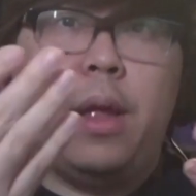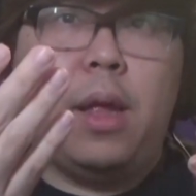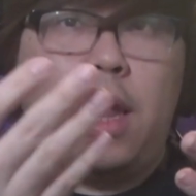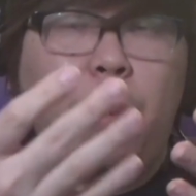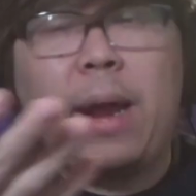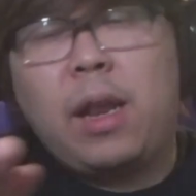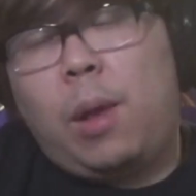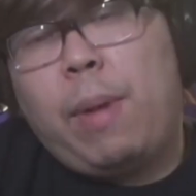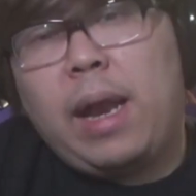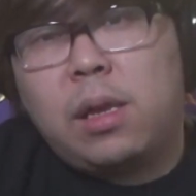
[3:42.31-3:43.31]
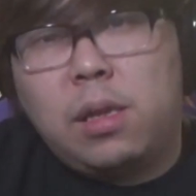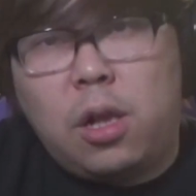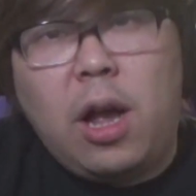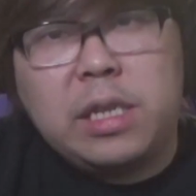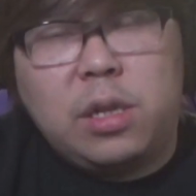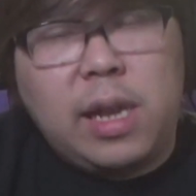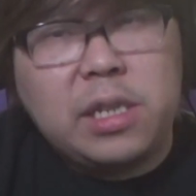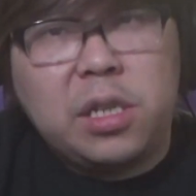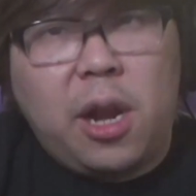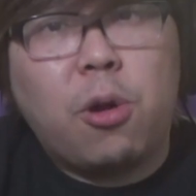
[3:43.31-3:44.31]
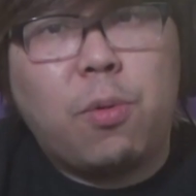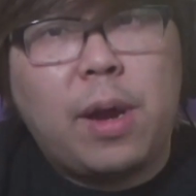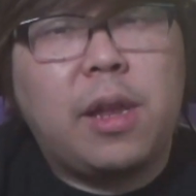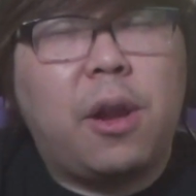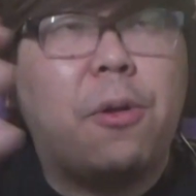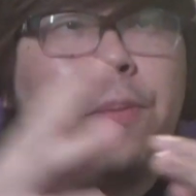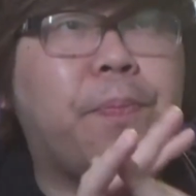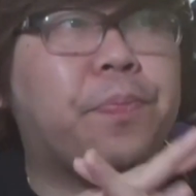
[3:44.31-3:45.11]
they might have lost in that scenario right there.